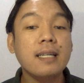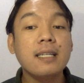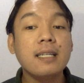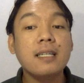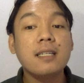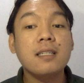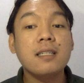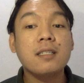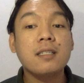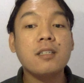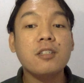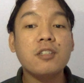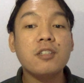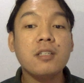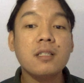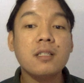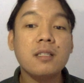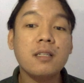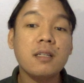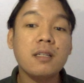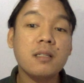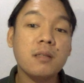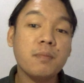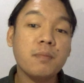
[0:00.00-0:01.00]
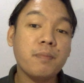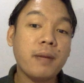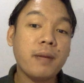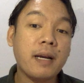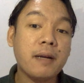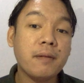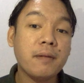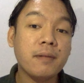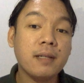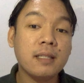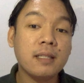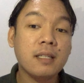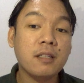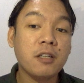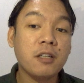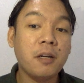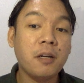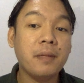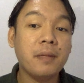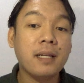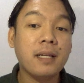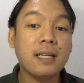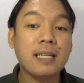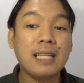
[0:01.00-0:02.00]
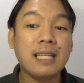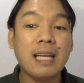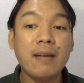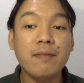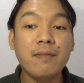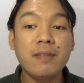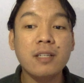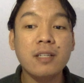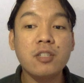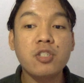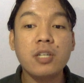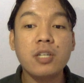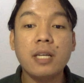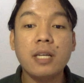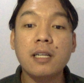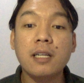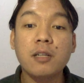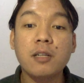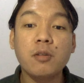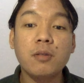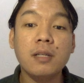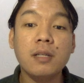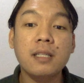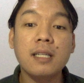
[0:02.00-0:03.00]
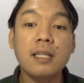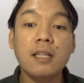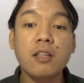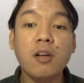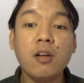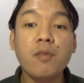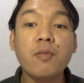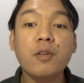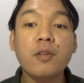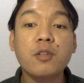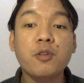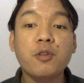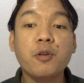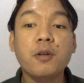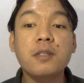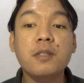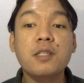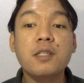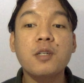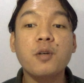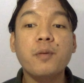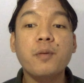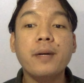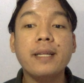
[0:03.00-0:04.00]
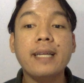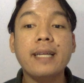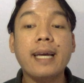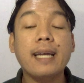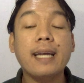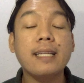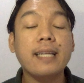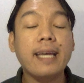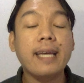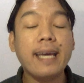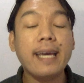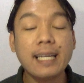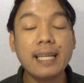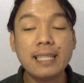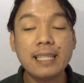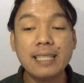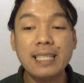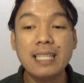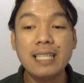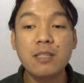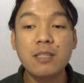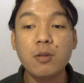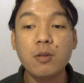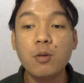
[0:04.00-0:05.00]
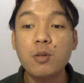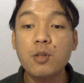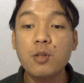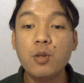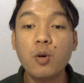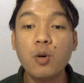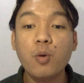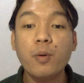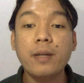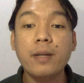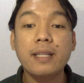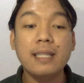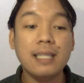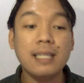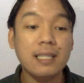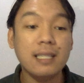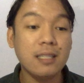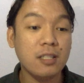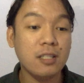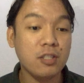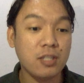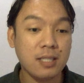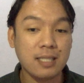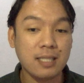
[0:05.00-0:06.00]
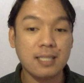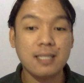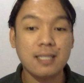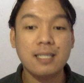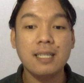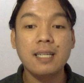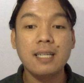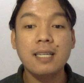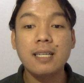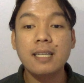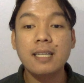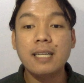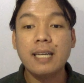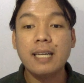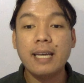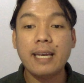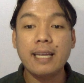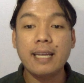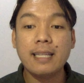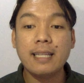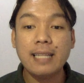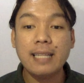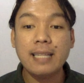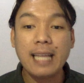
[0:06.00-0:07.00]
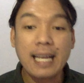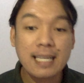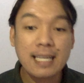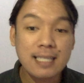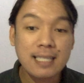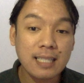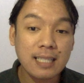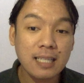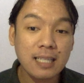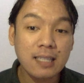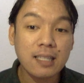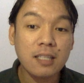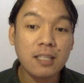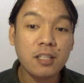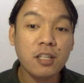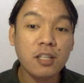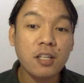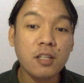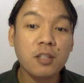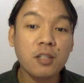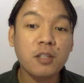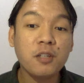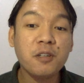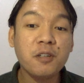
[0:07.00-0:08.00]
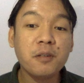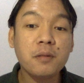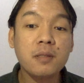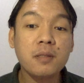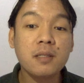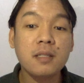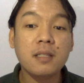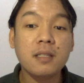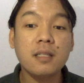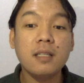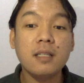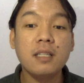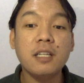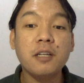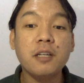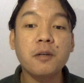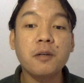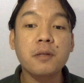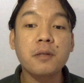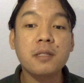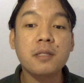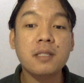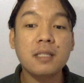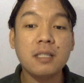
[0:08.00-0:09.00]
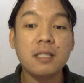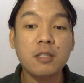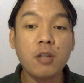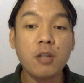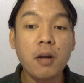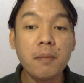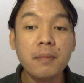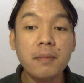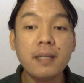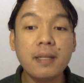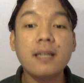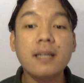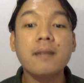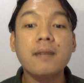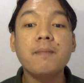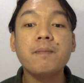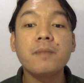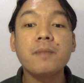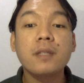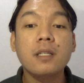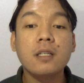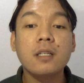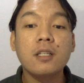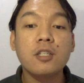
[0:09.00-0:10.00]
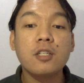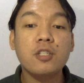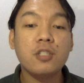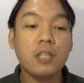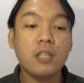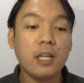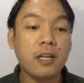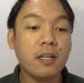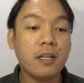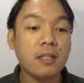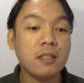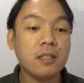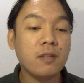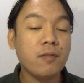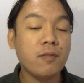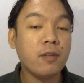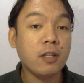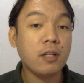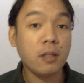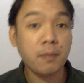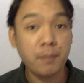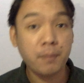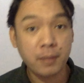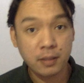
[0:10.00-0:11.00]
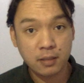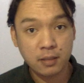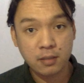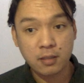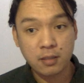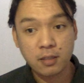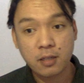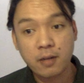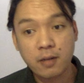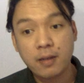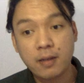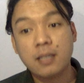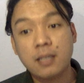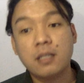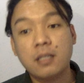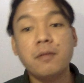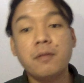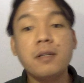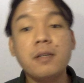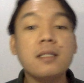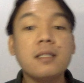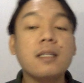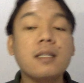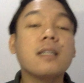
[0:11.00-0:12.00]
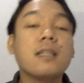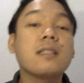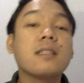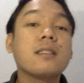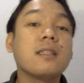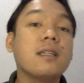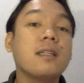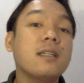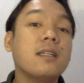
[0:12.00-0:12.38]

such as the spiral determinate cleavage, including the Lophotrochozoan and Ecdysozoan lineages. And lastly, the Deuterostomia share developmental characteristics